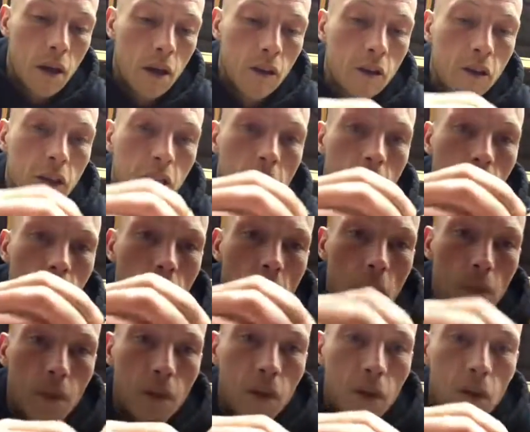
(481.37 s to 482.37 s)
And just keep
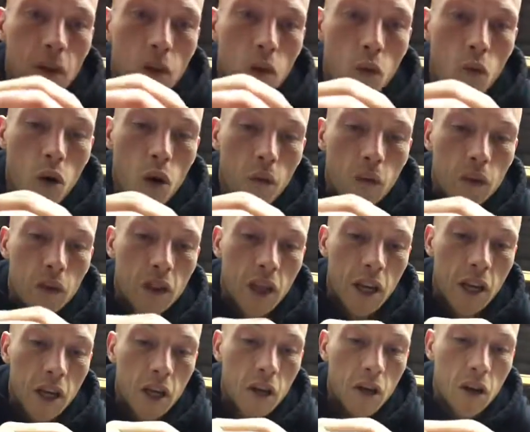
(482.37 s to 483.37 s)
wrapping all up the
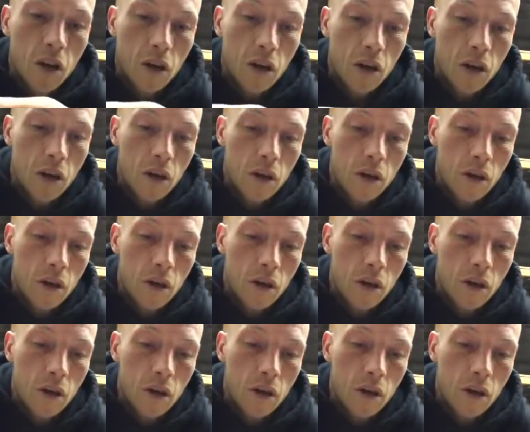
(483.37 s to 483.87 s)
shank and hook.